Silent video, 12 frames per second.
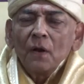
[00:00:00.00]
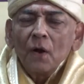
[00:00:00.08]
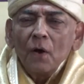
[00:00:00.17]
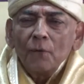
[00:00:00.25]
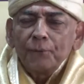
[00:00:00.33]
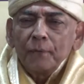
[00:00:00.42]

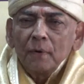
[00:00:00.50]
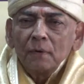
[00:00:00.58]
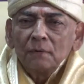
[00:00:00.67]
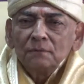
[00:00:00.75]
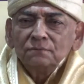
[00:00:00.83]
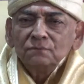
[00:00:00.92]
of
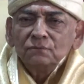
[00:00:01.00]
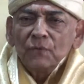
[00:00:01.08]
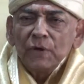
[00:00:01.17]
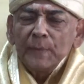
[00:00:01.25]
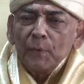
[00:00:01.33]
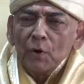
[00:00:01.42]

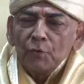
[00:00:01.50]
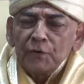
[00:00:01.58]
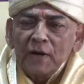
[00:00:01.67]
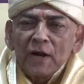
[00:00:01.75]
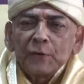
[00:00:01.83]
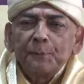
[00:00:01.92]

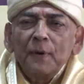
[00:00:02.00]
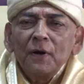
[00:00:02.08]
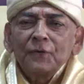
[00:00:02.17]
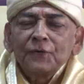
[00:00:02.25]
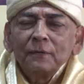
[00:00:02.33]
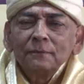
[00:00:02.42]
depolluting
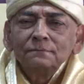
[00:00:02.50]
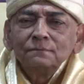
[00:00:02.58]
experts.